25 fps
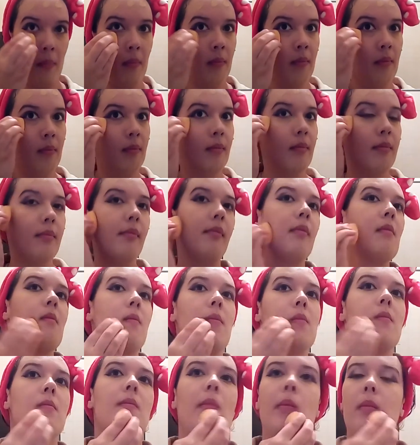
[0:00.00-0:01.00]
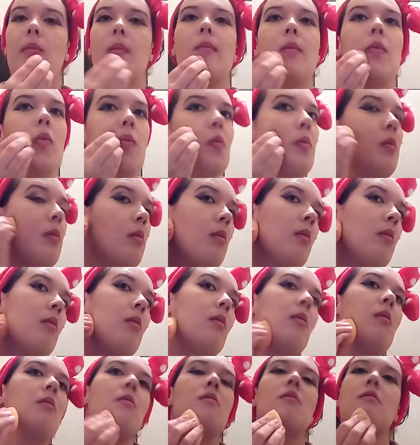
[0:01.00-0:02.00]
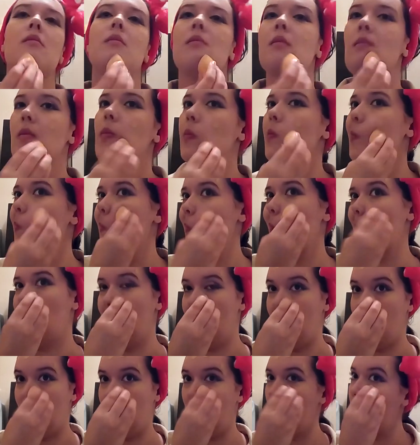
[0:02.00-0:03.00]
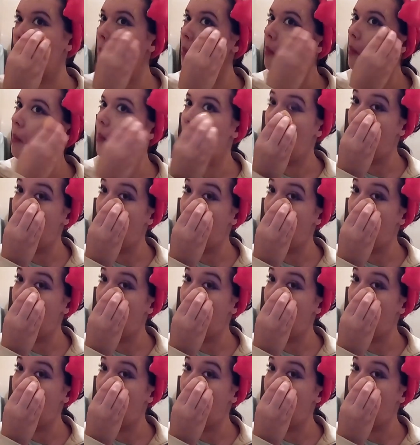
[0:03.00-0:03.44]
Again, this has to last all night, so yeah,